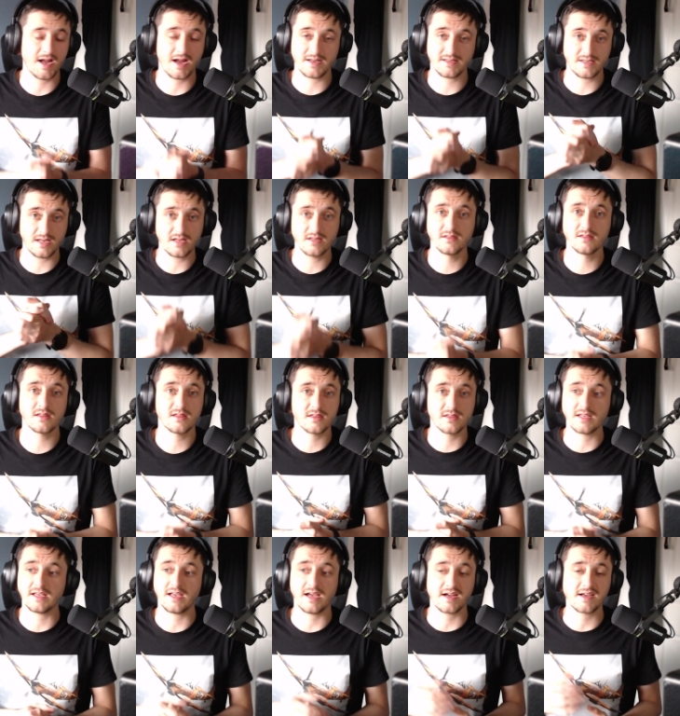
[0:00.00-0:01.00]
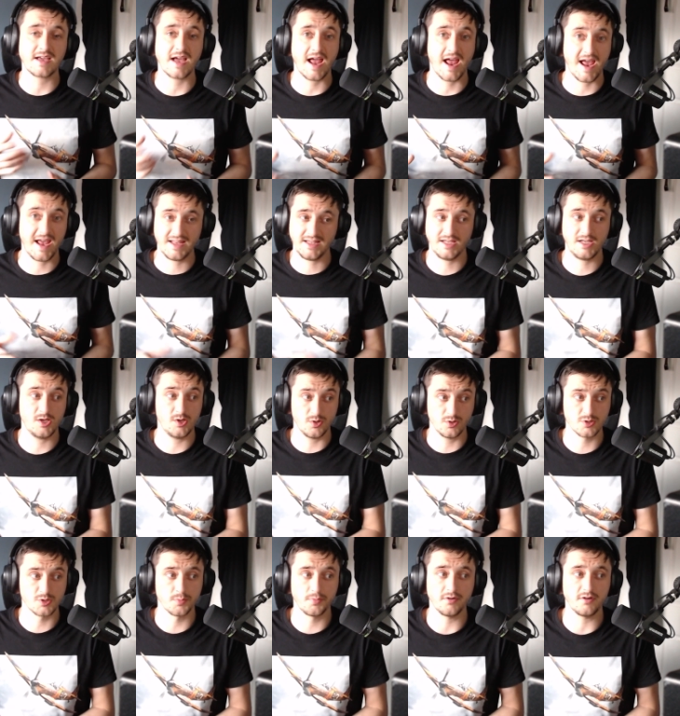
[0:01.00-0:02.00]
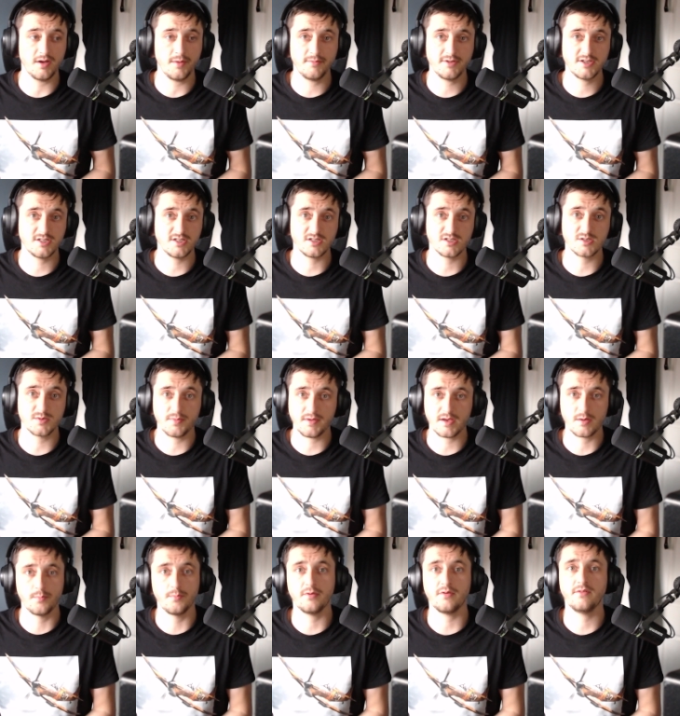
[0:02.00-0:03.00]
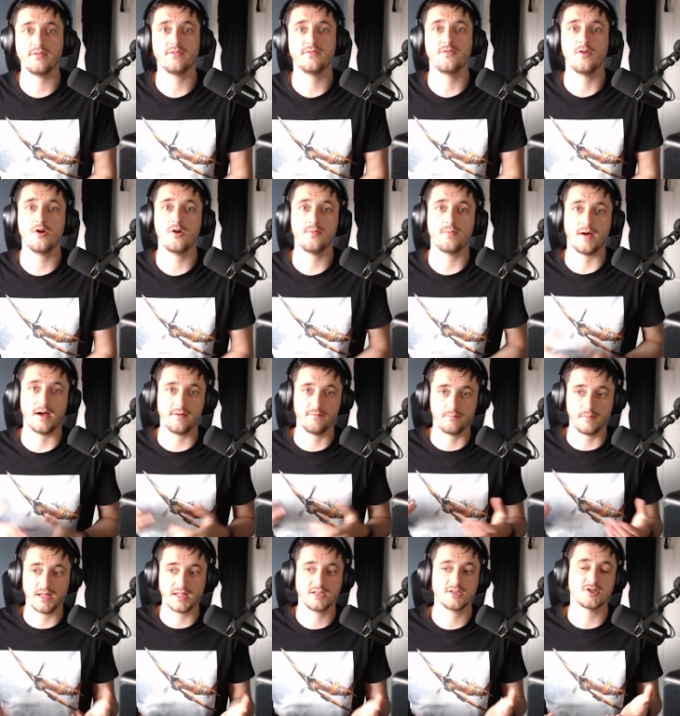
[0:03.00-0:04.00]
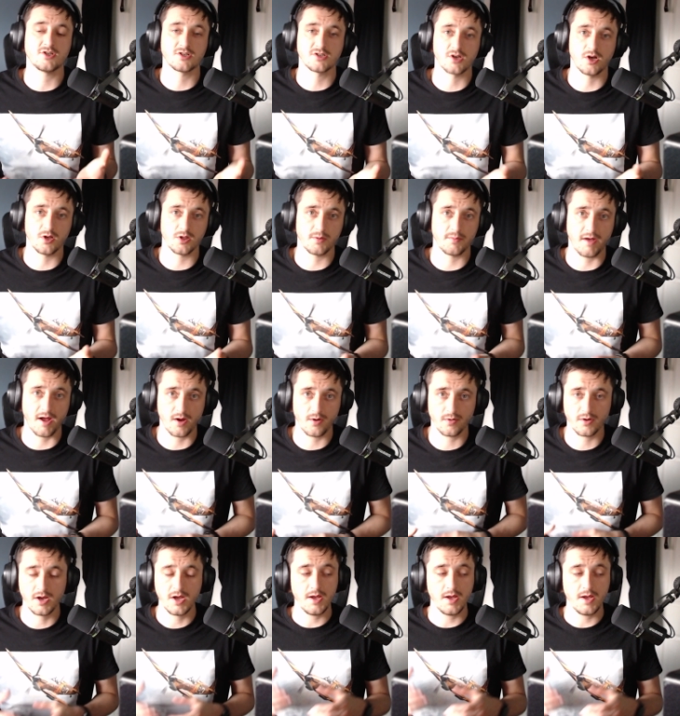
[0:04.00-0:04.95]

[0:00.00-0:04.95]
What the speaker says: I didn't think I'd get any usable images, to be completely fair, but I've managed to sort them out,